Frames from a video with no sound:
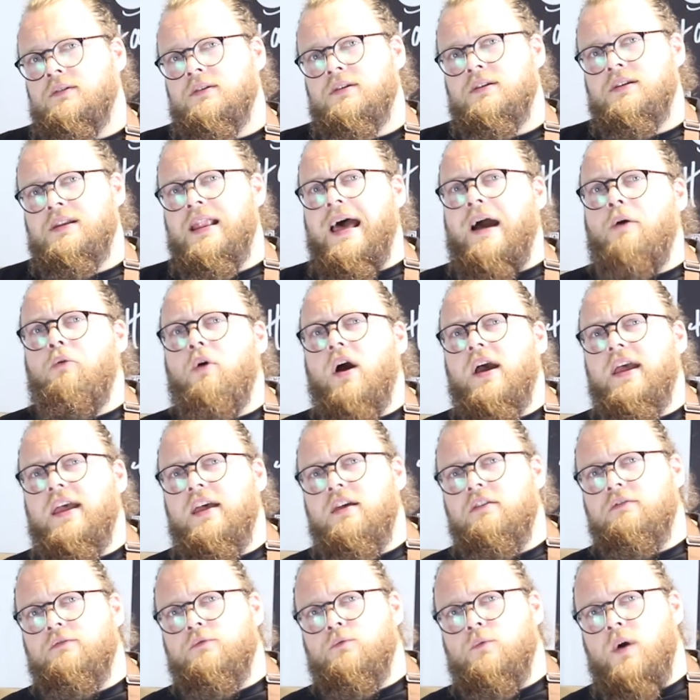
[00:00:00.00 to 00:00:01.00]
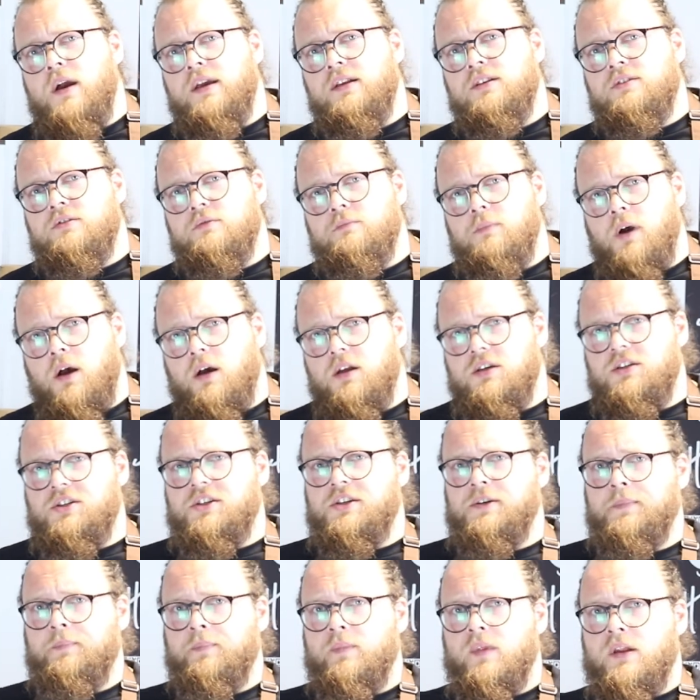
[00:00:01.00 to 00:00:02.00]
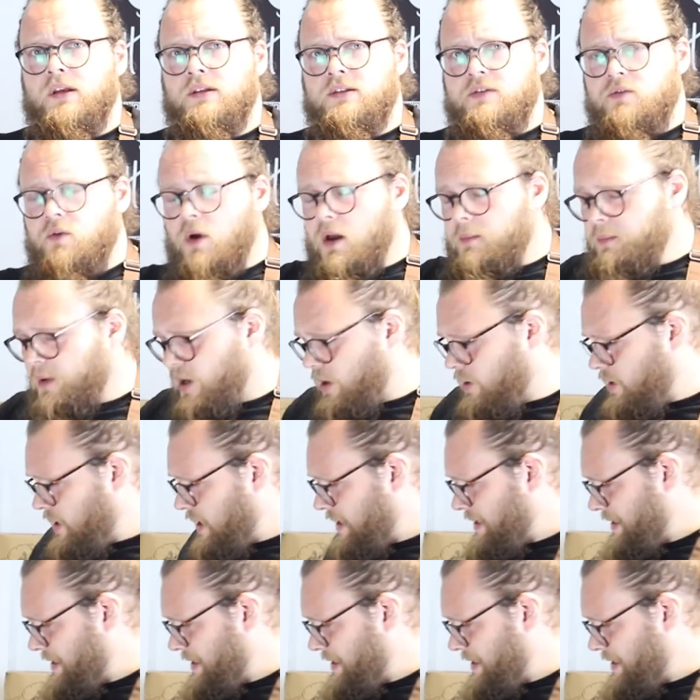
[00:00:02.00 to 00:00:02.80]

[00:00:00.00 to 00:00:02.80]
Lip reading: Now I have way too much, so I'm gonna